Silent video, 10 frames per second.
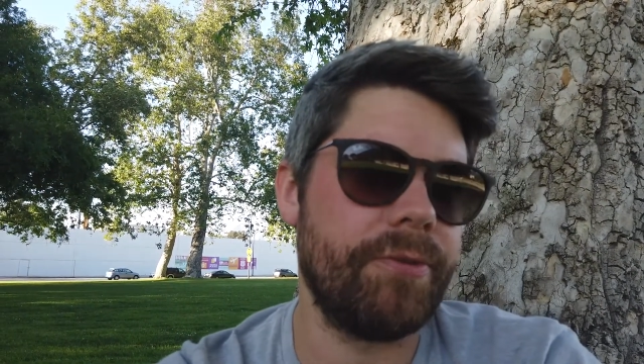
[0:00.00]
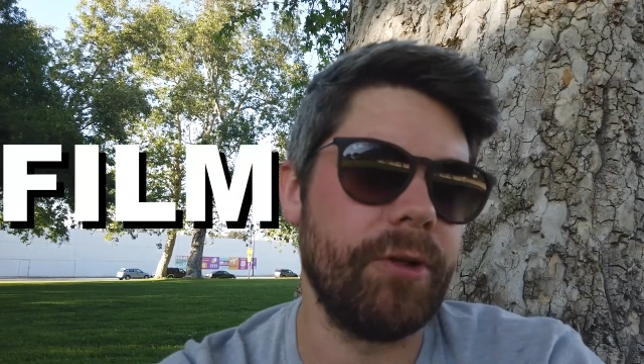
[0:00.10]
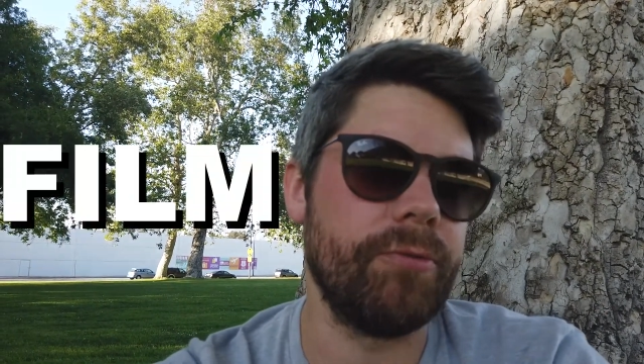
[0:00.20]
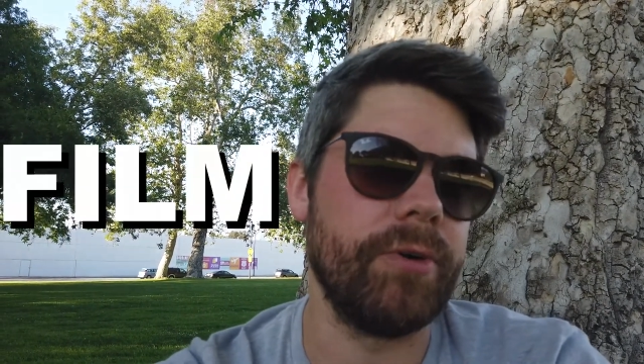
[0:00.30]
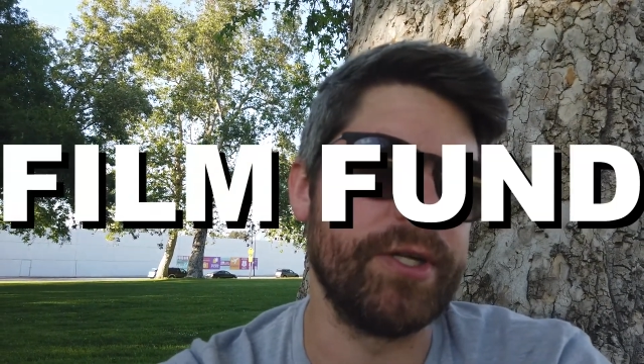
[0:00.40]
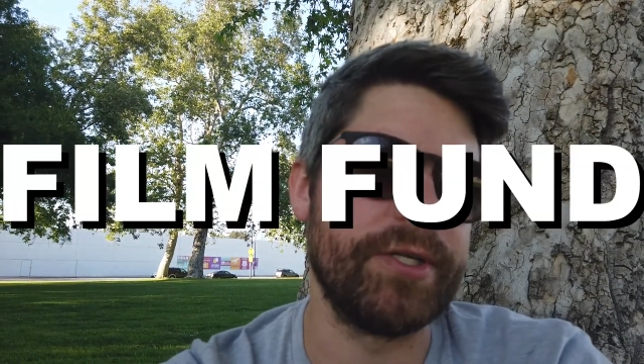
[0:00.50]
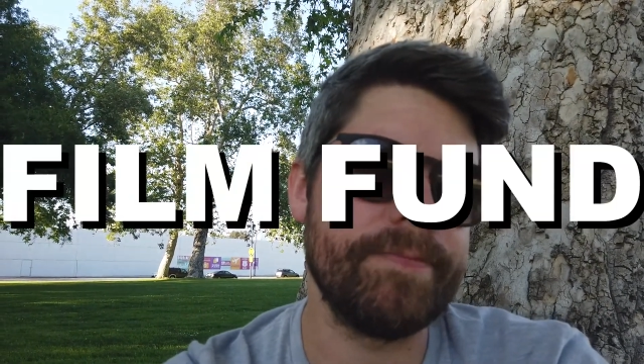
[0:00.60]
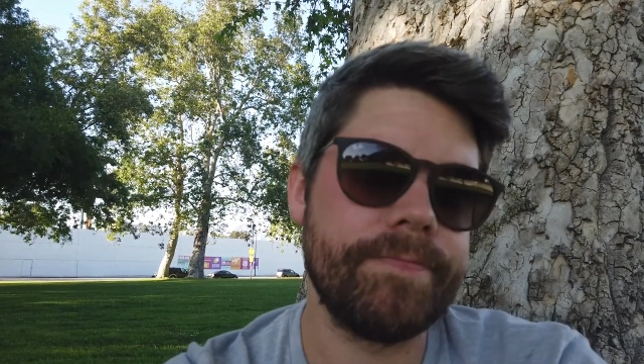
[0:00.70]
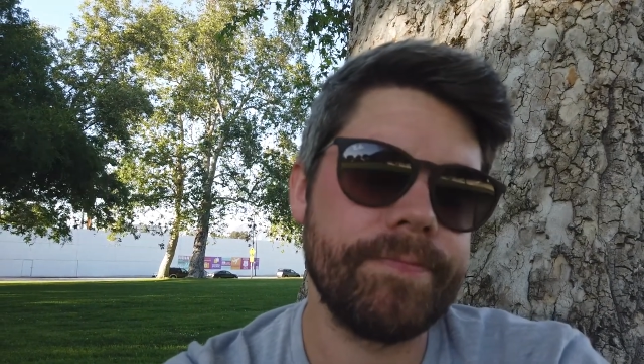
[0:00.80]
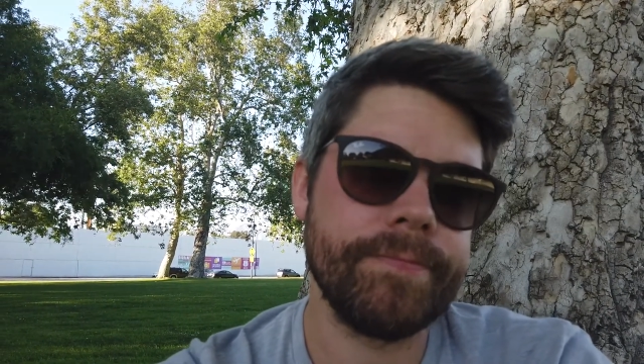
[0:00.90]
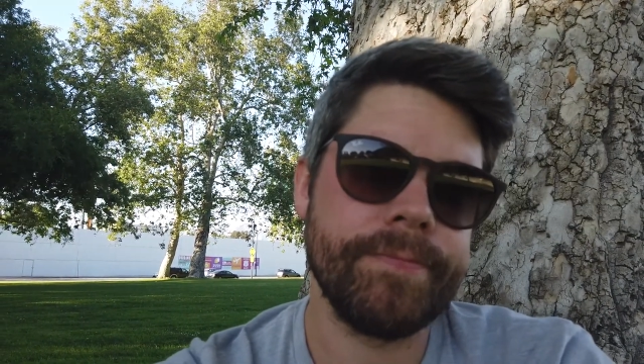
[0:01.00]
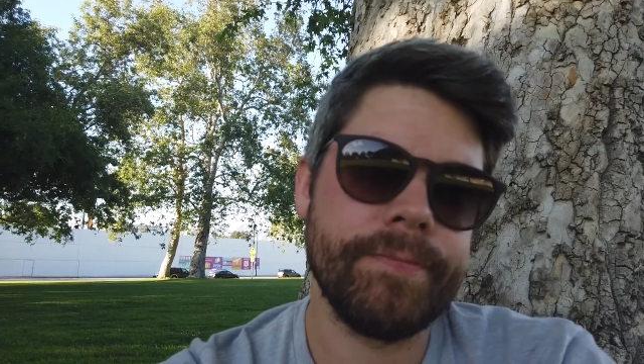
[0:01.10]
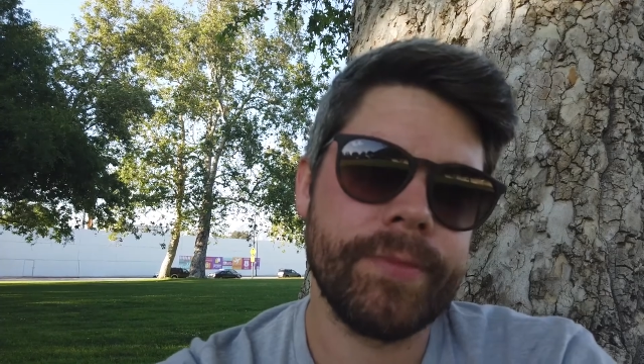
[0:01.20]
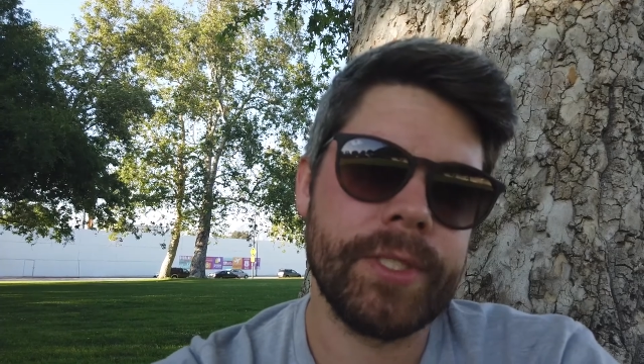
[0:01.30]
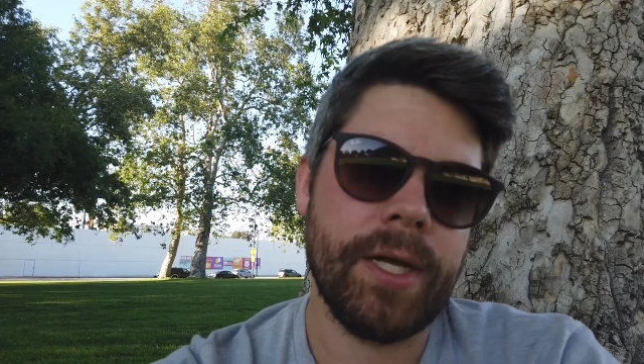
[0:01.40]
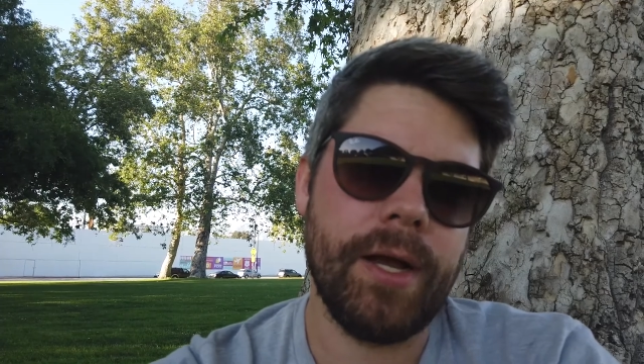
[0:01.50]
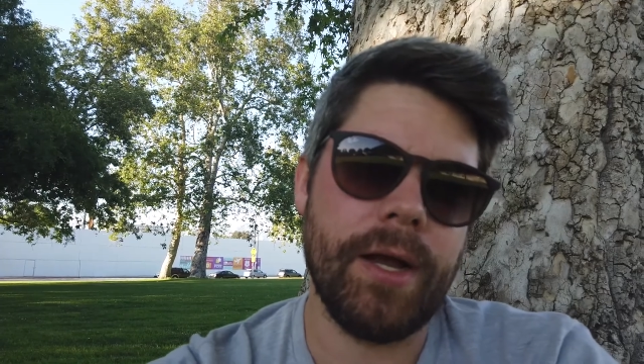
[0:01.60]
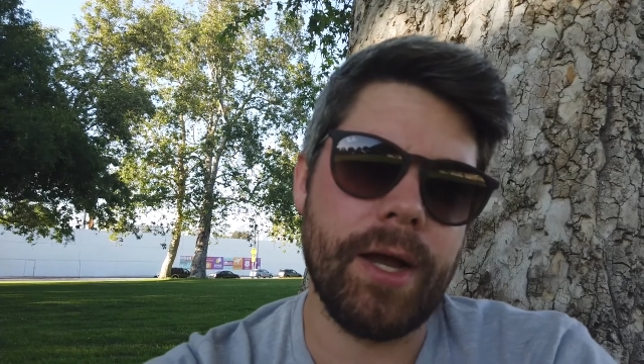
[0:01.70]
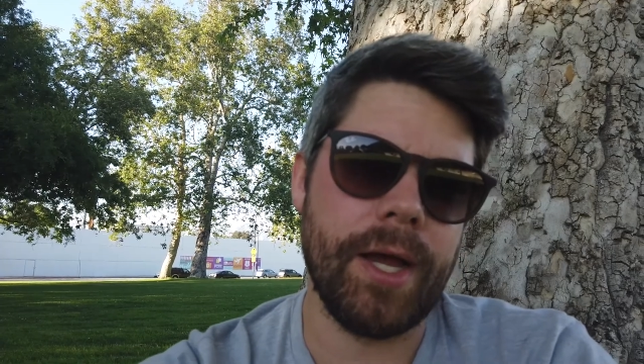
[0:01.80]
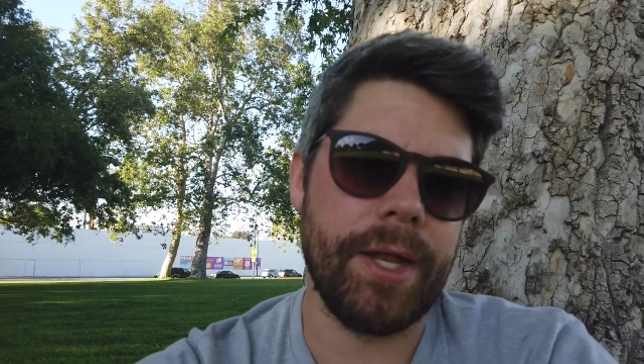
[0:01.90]
Film Fund,
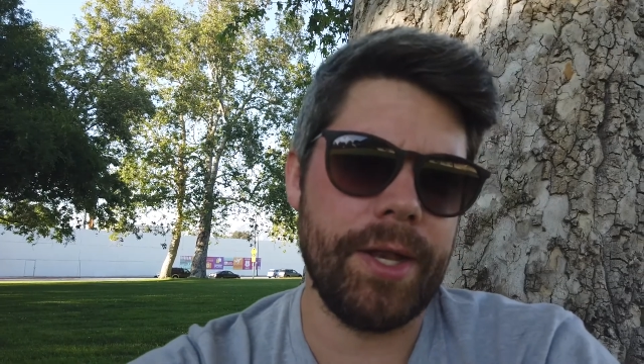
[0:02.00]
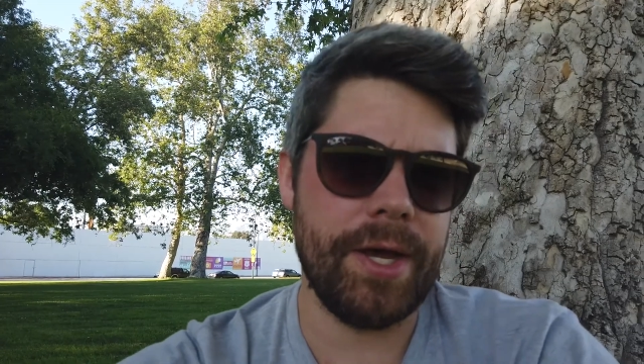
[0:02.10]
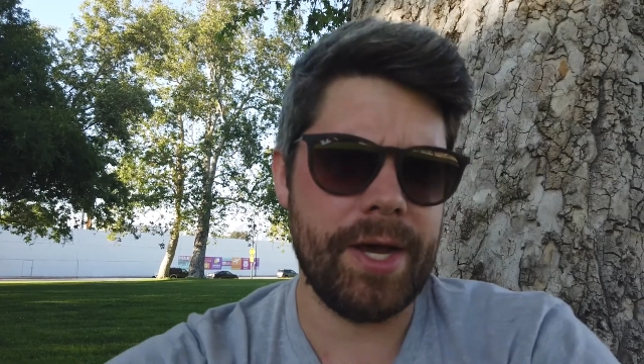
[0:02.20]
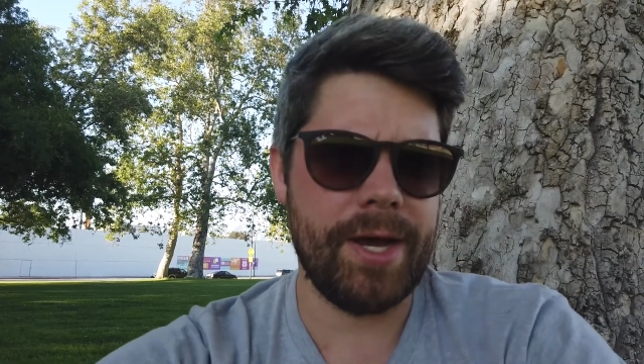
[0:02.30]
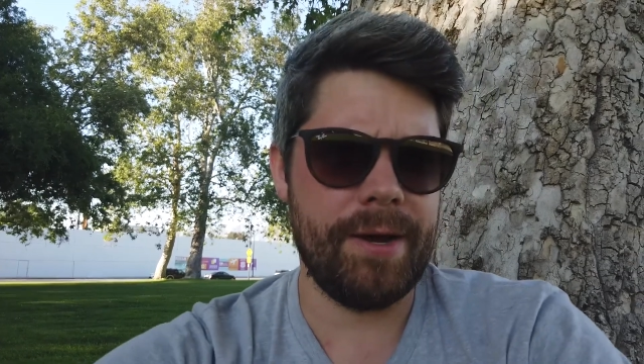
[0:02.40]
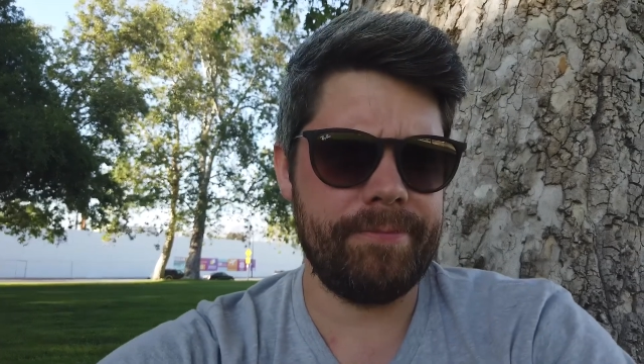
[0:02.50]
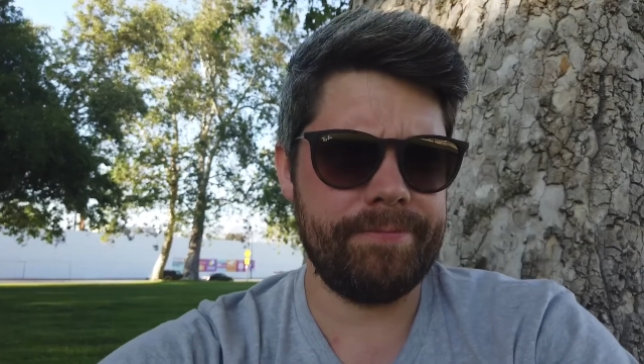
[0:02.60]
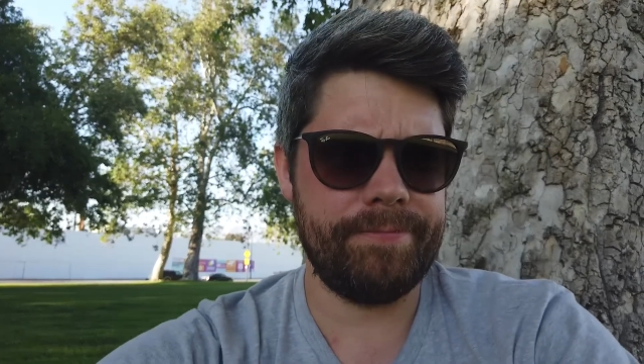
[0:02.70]
and uh,